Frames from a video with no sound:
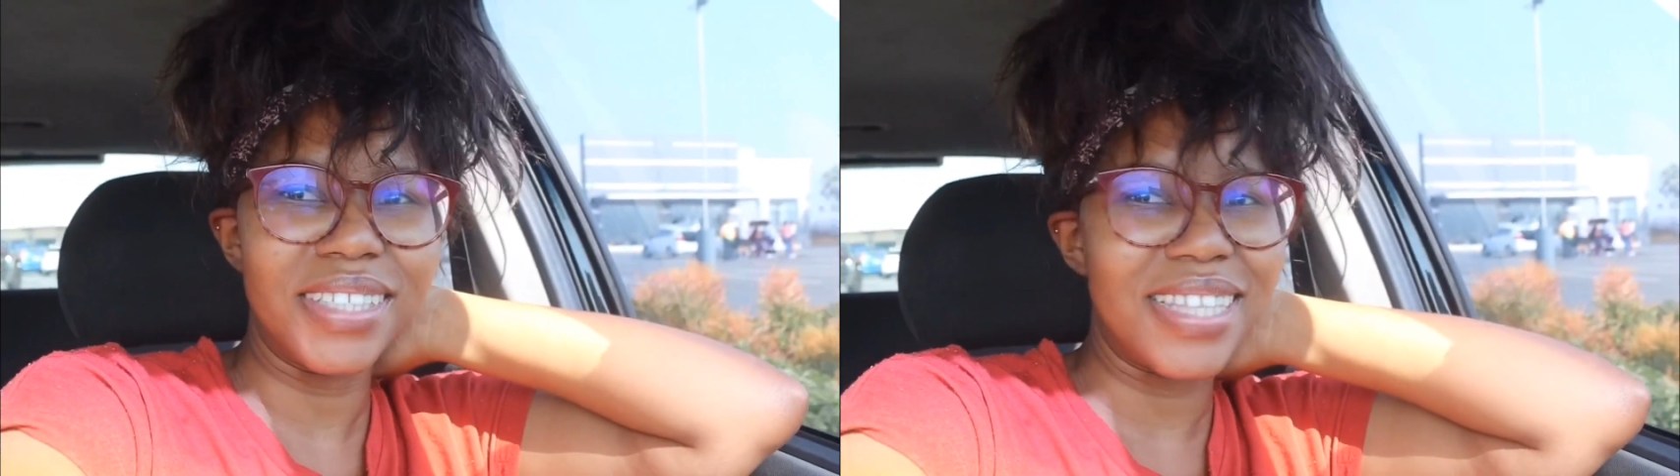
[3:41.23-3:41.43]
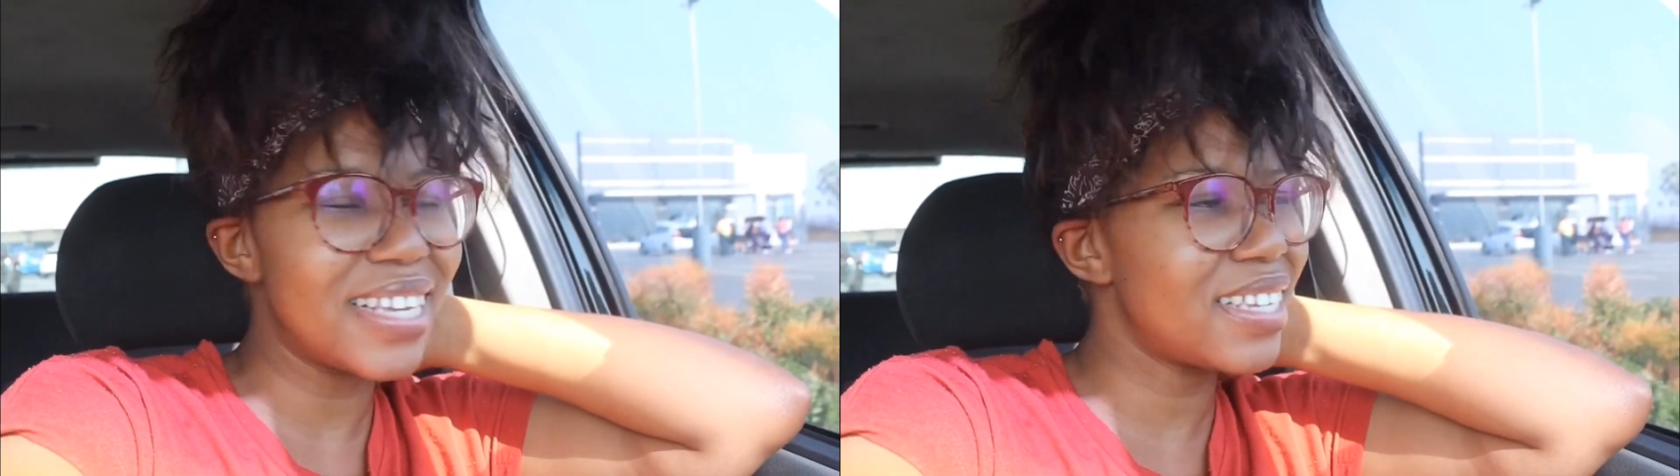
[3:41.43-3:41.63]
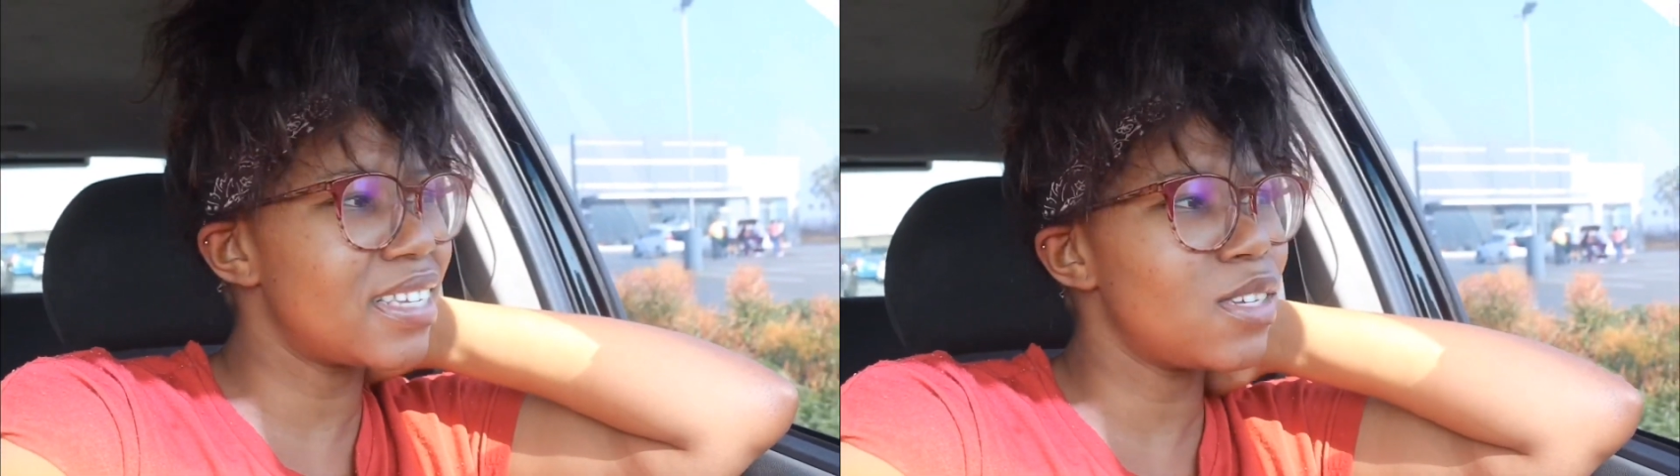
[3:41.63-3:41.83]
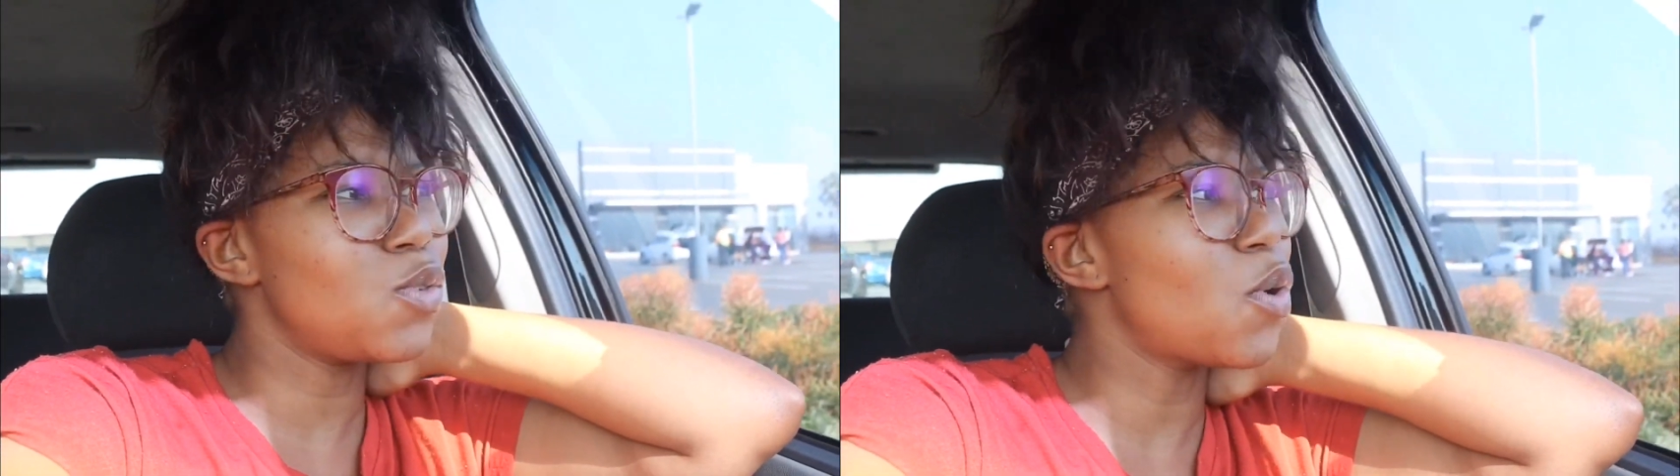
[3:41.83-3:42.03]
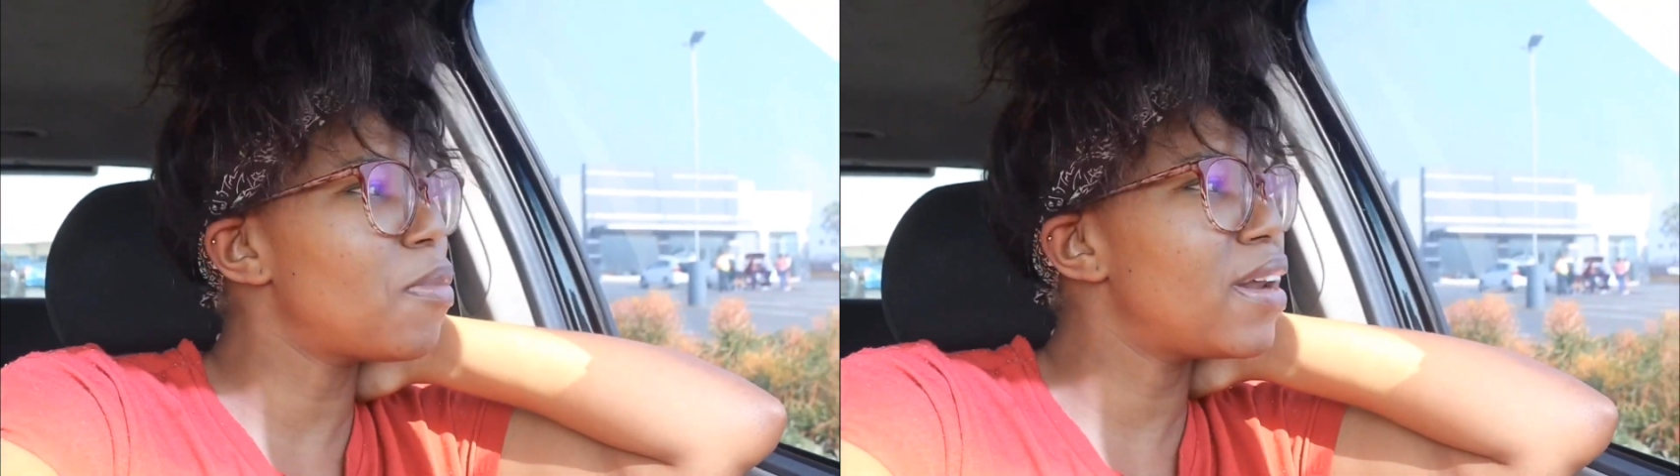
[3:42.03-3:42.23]
this is
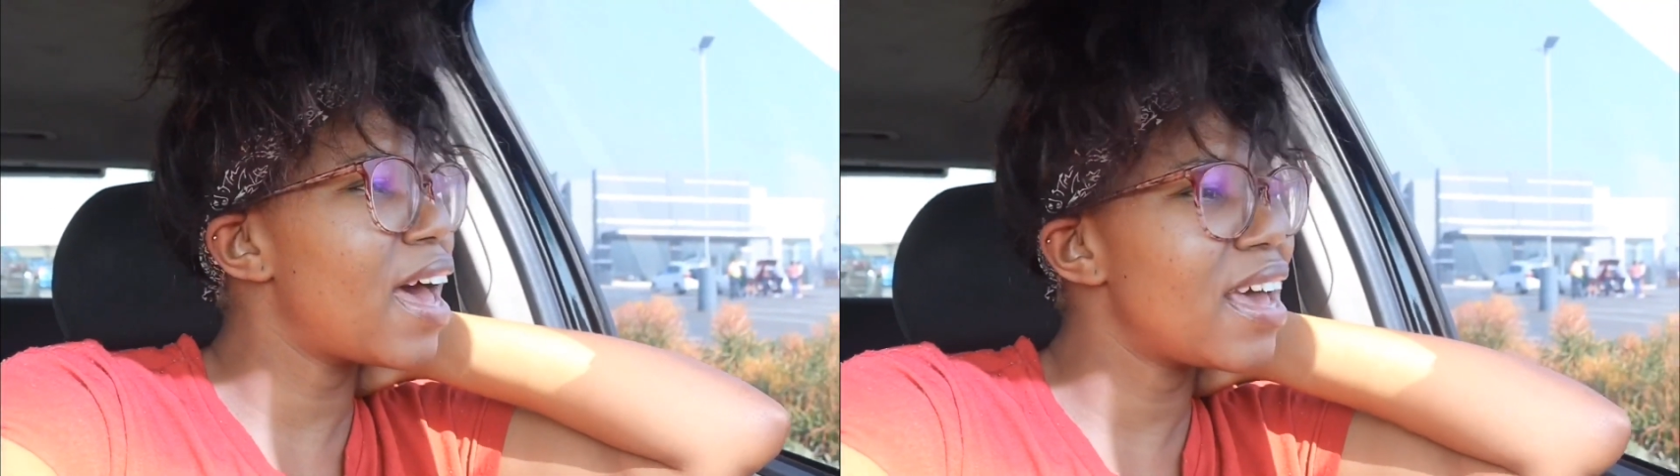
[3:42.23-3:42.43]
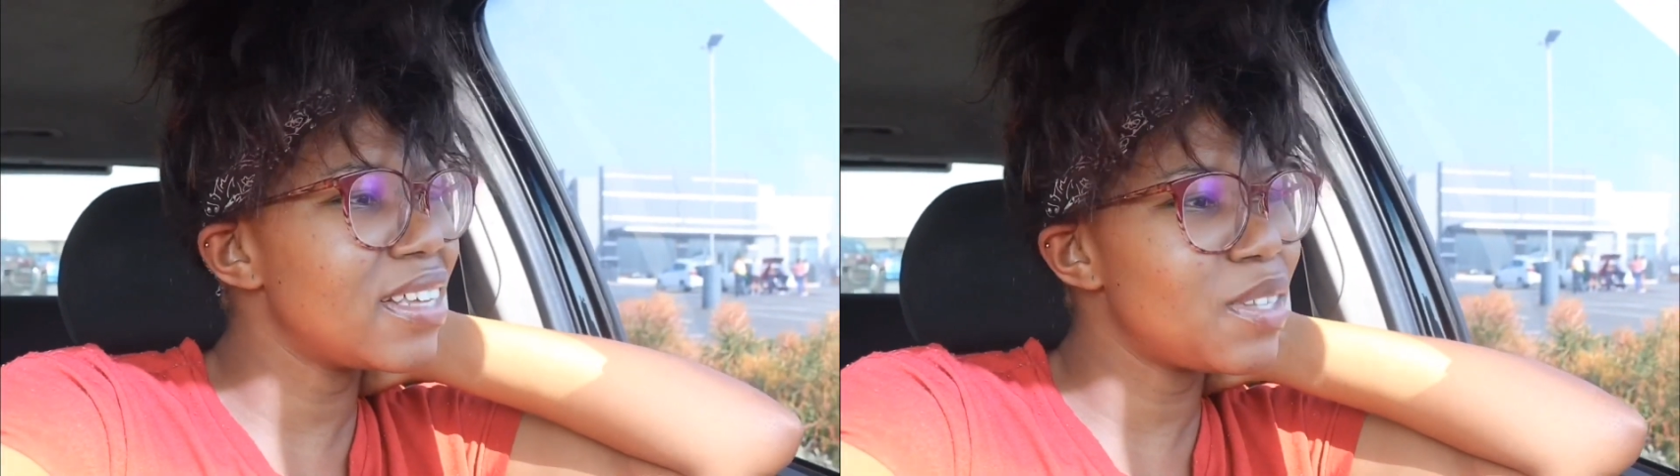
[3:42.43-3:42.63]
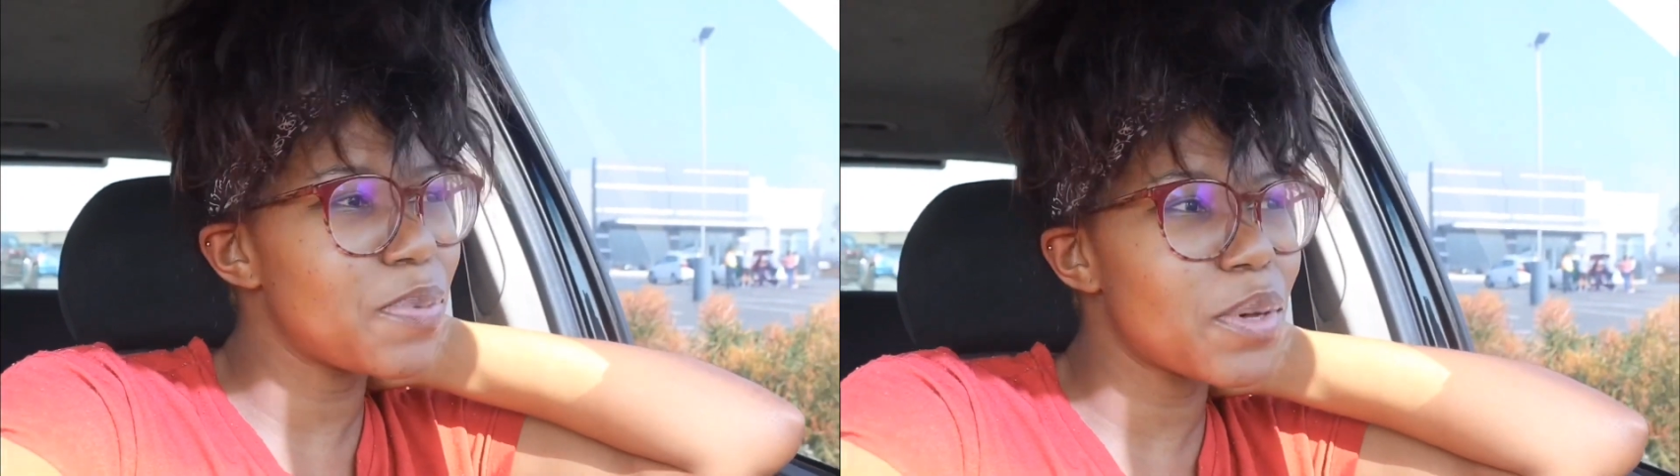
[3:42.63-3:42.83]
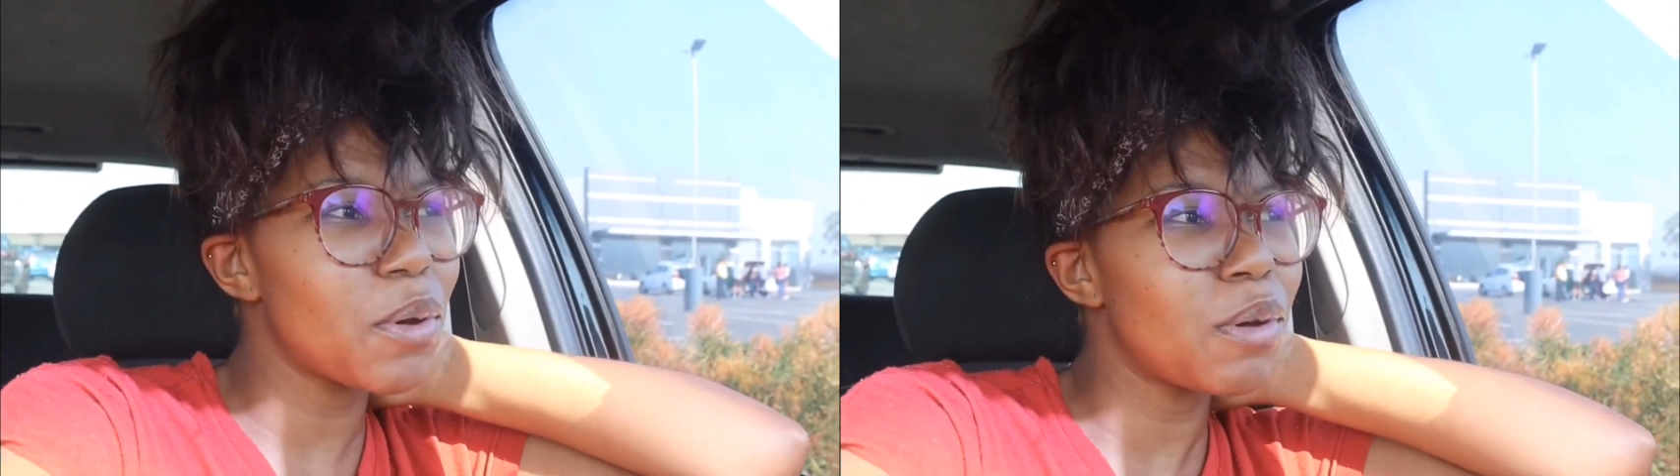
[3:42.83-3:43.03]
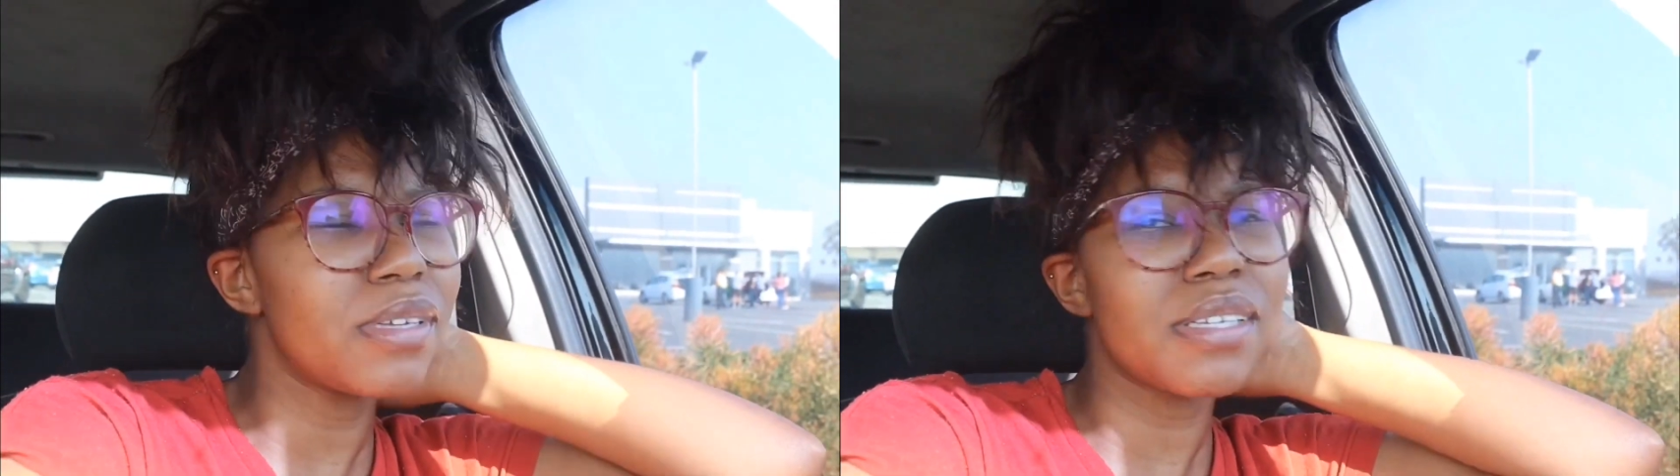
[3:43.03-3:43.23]
normalized
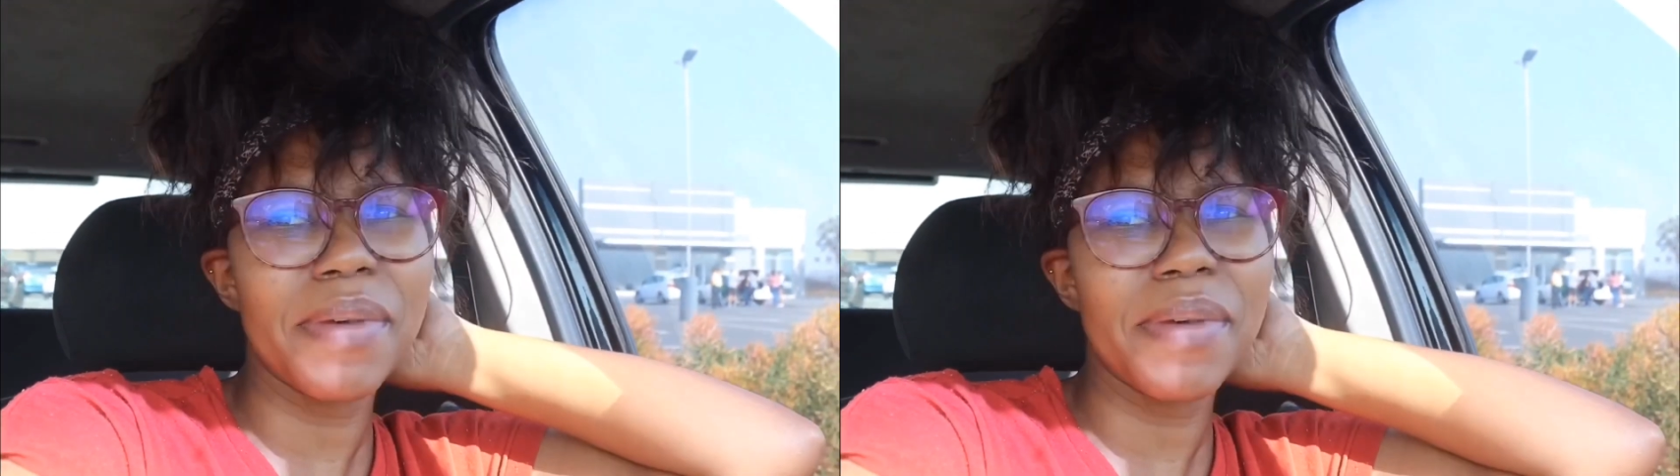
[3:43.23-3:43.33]
because,